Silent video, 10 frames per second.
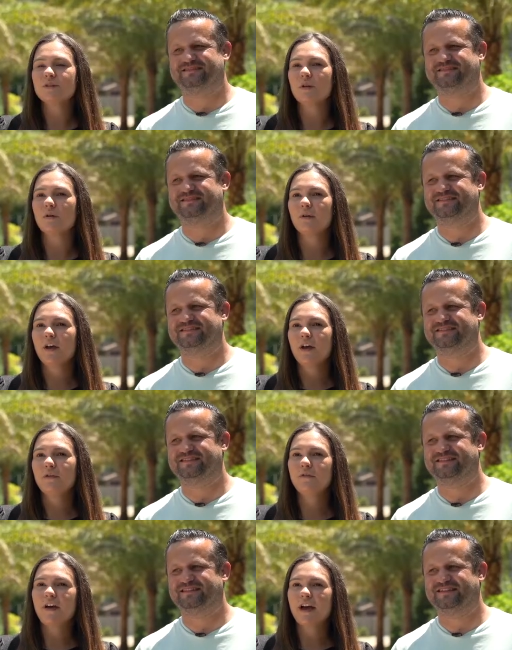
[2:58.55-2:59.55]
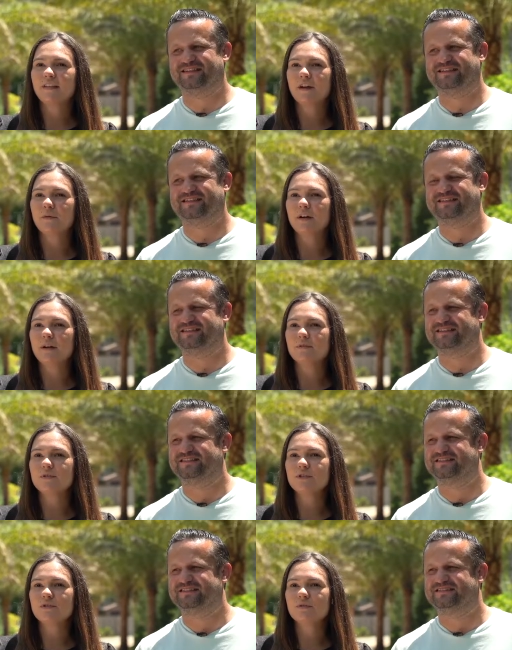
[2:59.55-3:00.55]
Speaker 1: So the fact that we're able
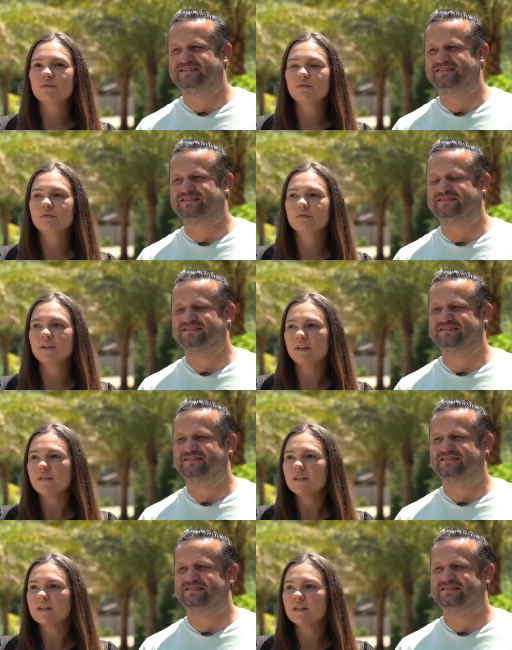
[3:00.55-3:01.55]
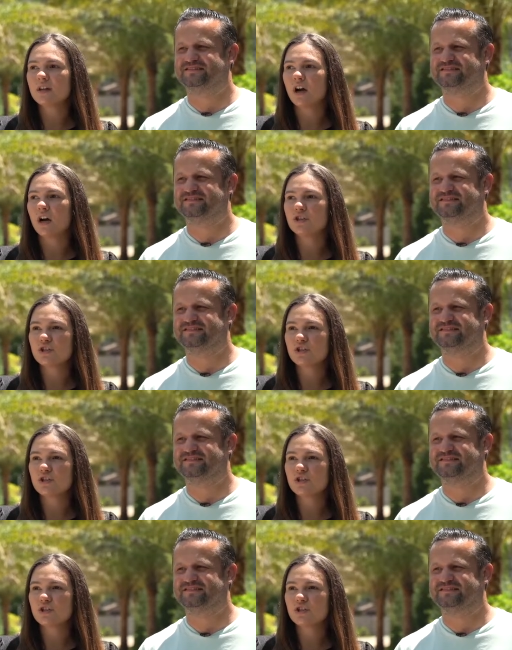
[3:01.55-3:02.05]
to give this to our